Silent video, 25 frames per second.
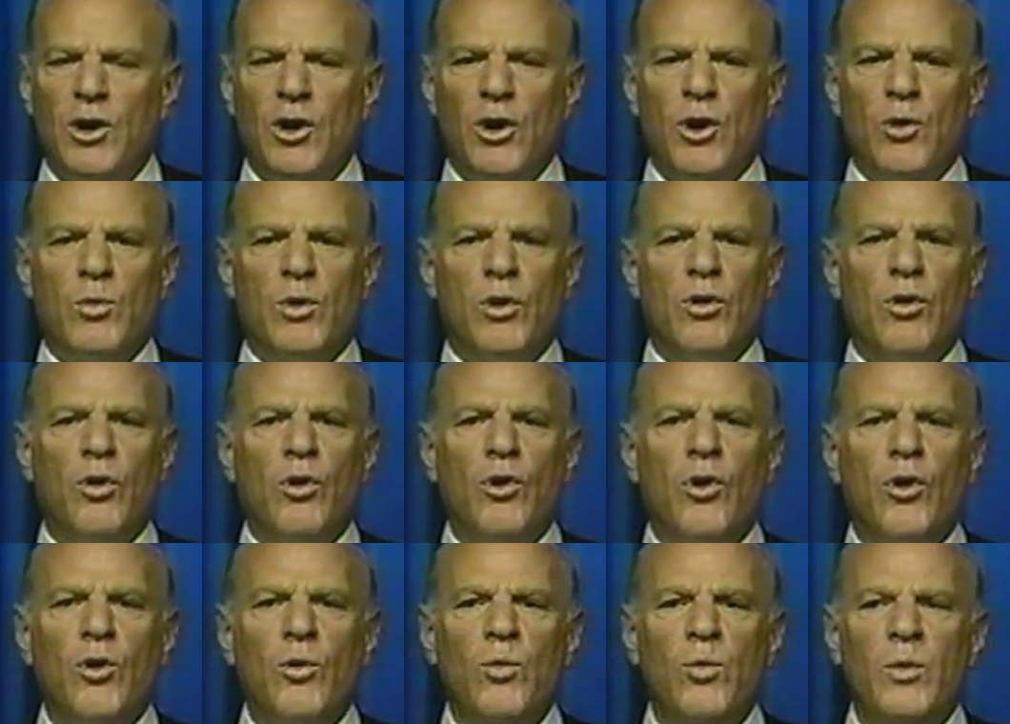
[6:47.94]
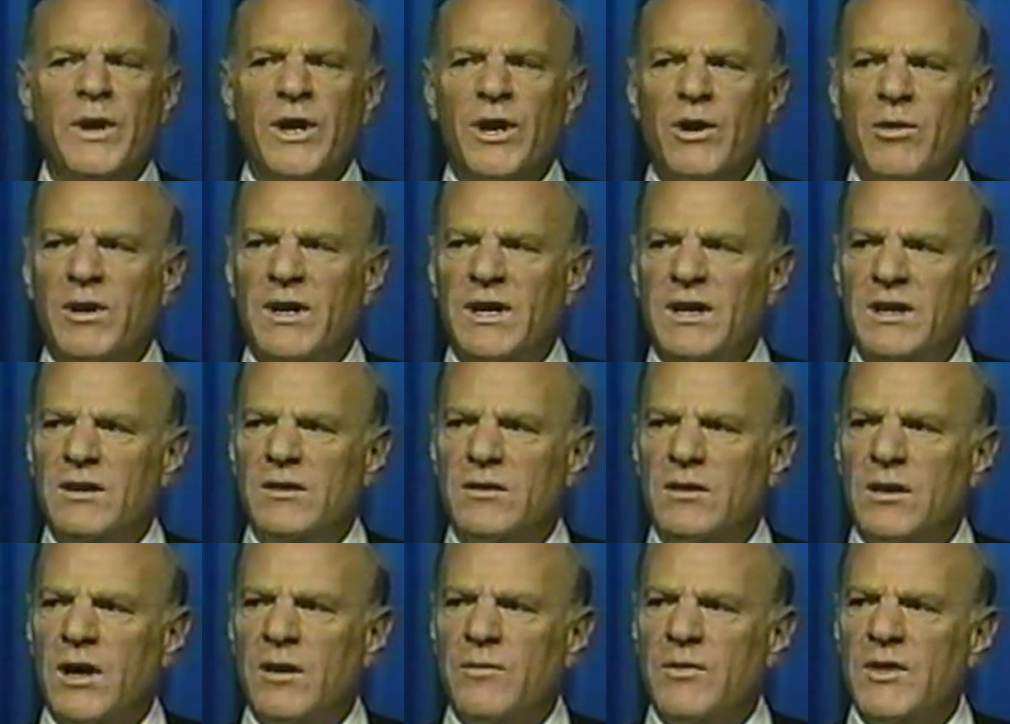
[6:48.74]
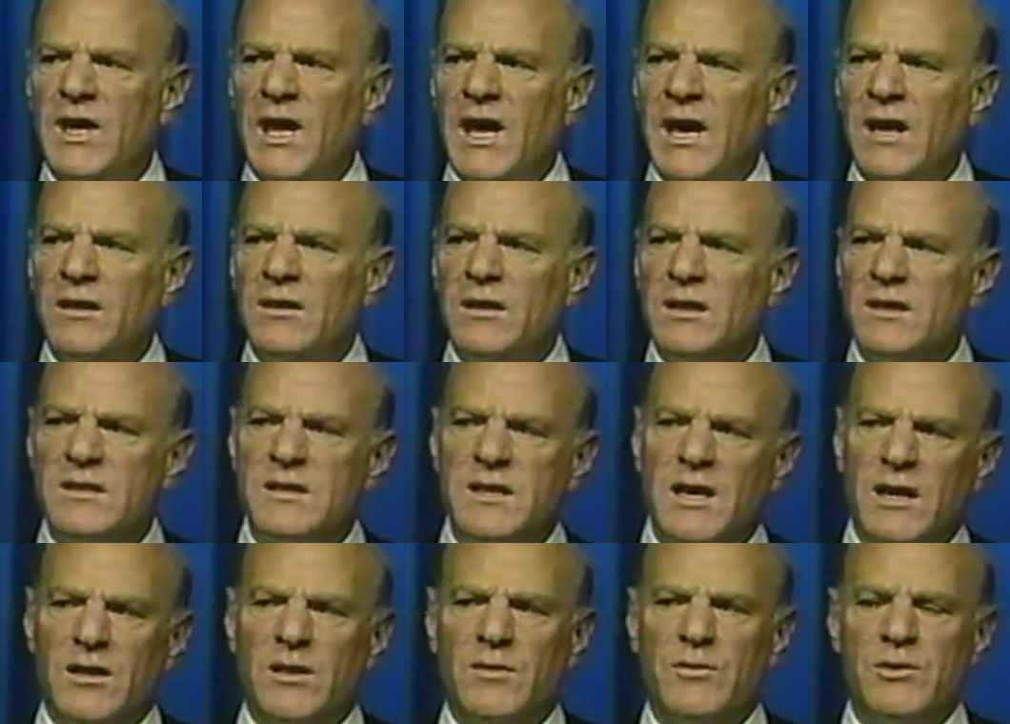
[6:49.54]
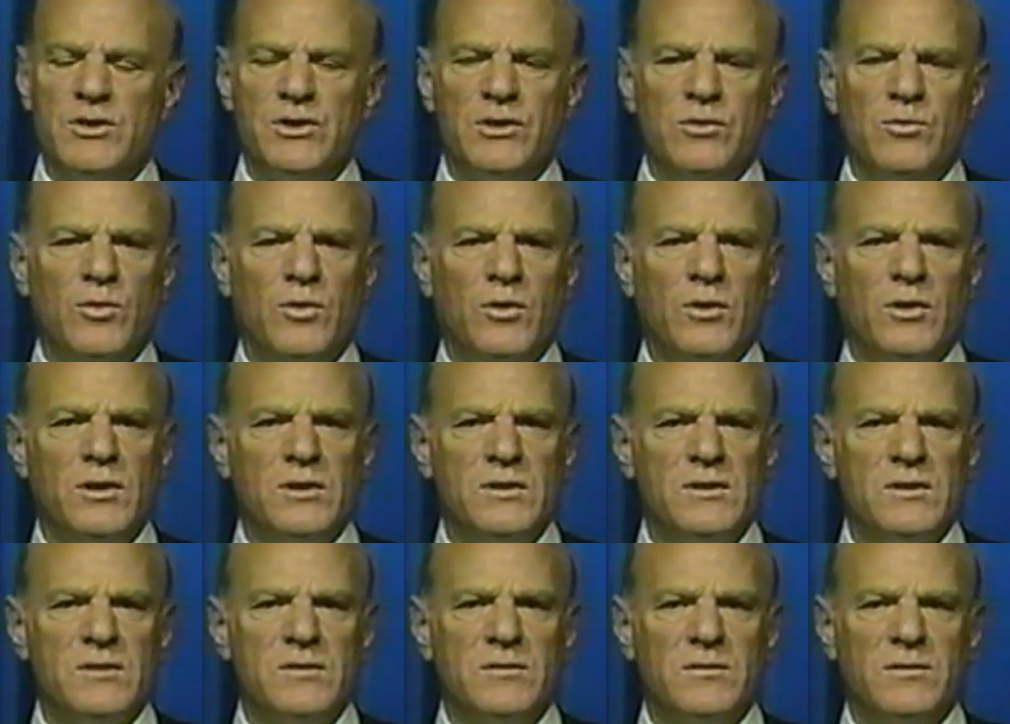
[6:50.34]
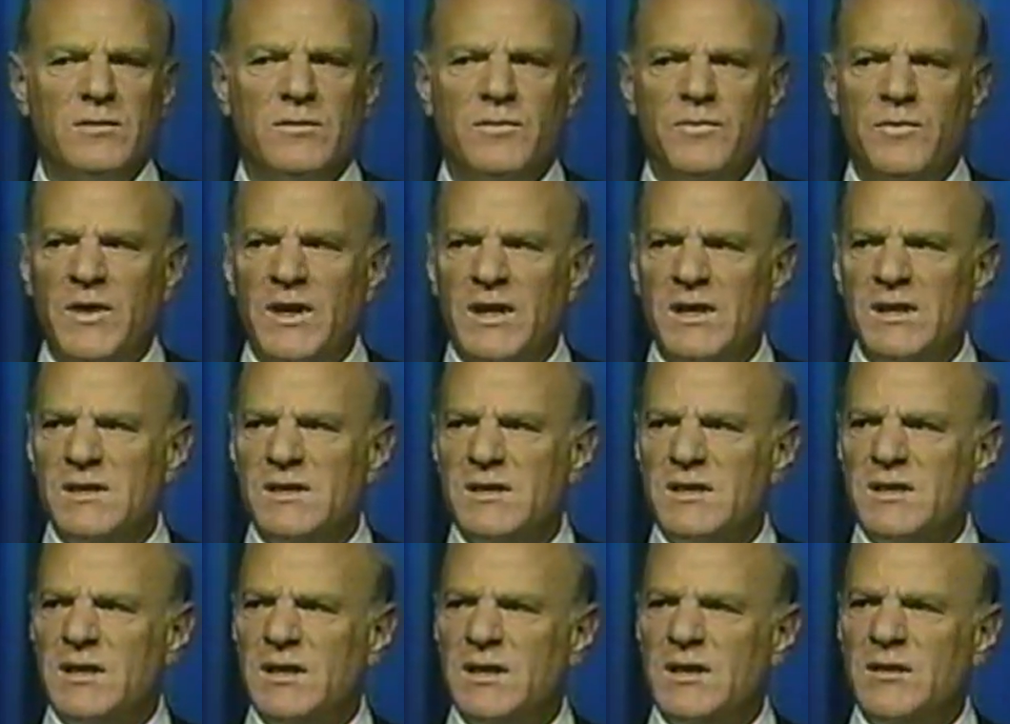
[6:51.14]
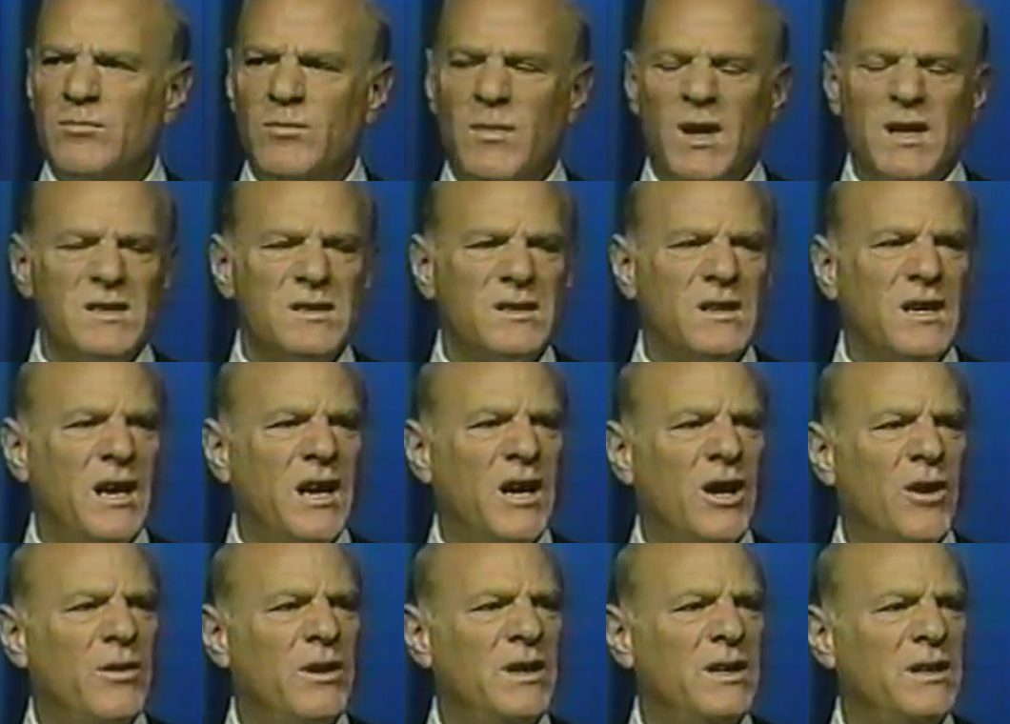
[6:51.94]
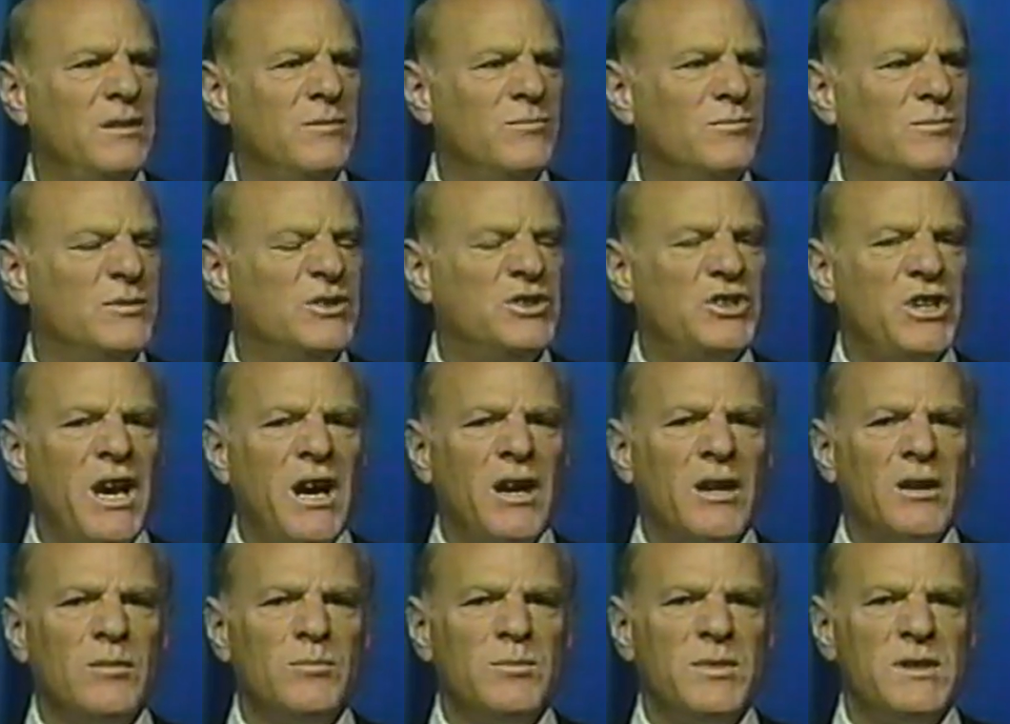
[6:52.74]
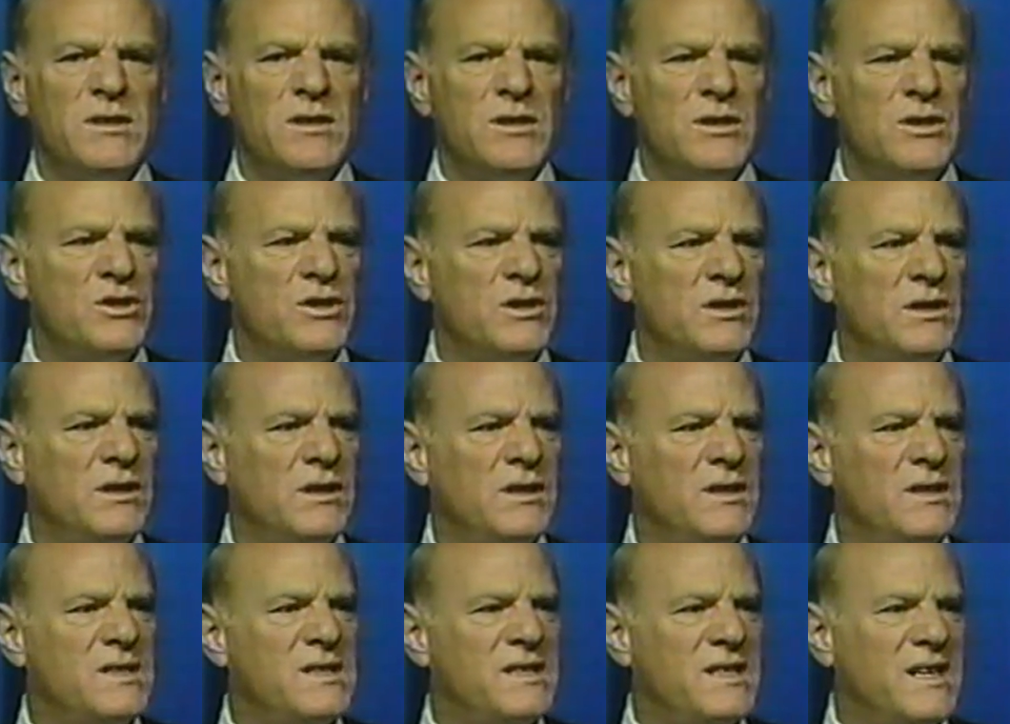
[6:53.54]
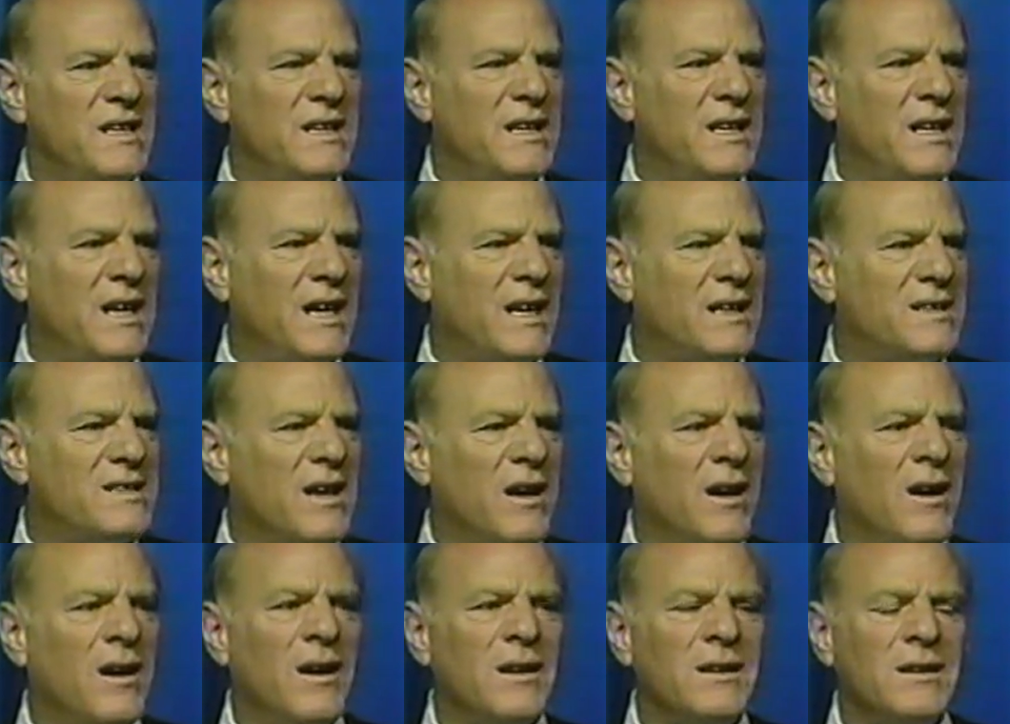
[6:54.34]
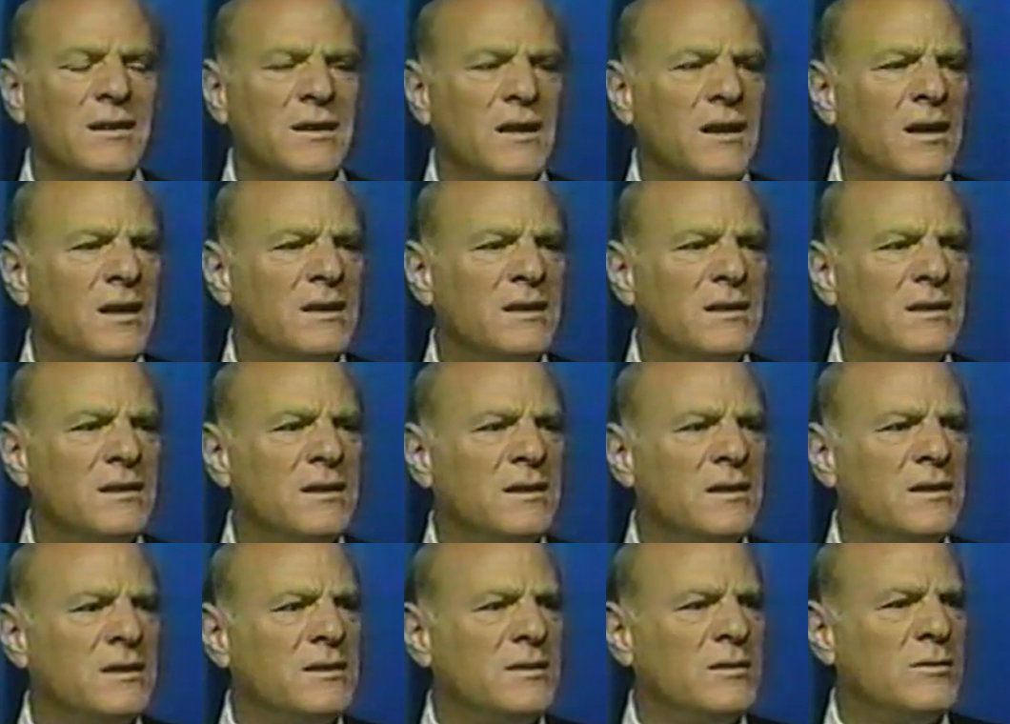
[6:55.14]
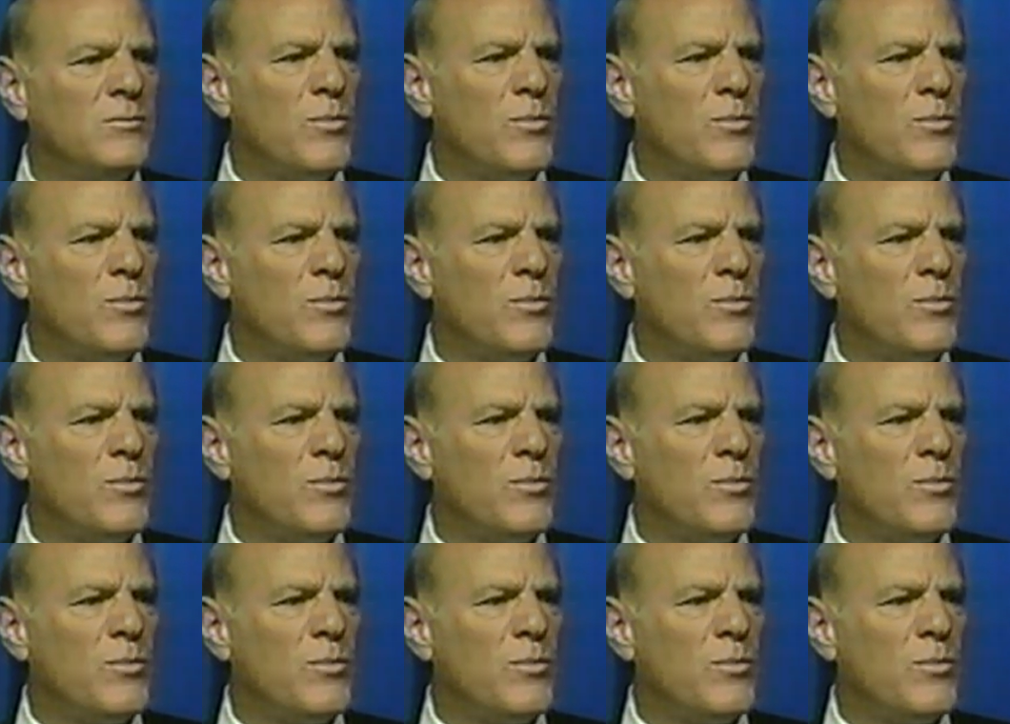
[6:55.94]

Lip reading: We're all weary of the endless television wars, fin-sin, must-carry, channel positioning, Syndex, on and on and on.